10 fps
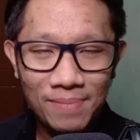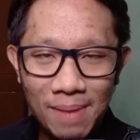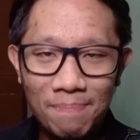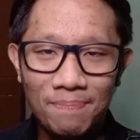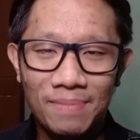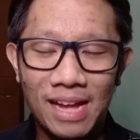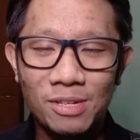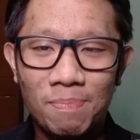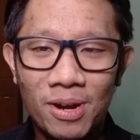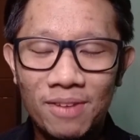Yep,
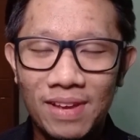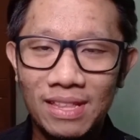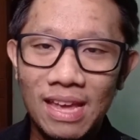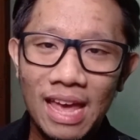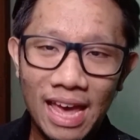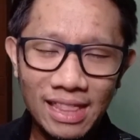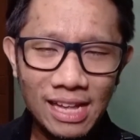that's part of it. And